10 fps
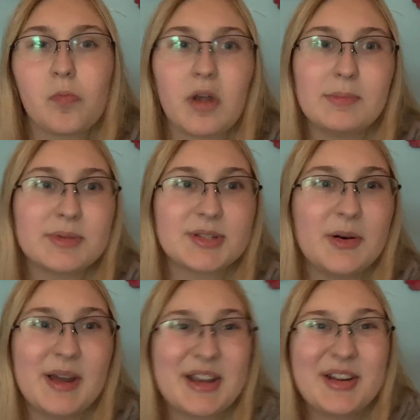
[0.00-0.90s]
I'm so
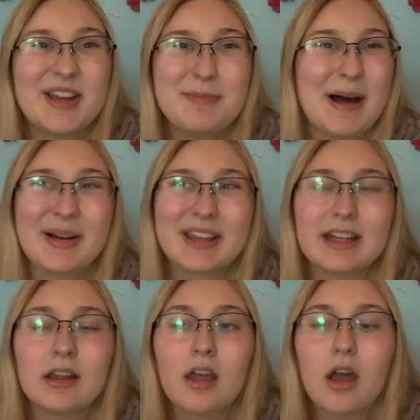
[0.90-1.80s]
angry about
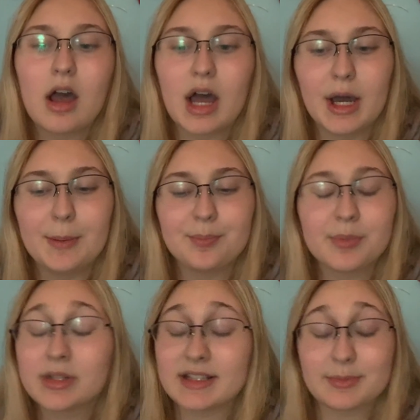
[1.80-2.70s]
it.
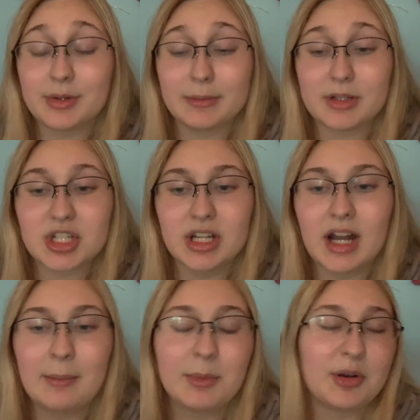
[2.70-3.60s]
But that's pretty much it.
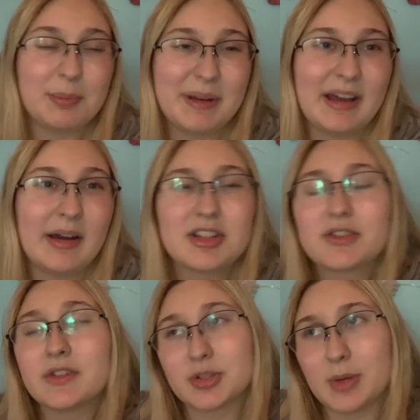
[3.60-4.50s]
I'm going to go to bed now. I
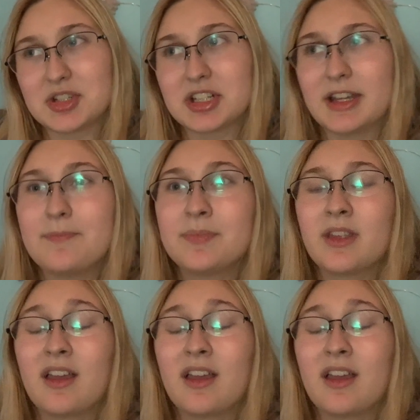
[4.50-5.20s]
just finished watching it.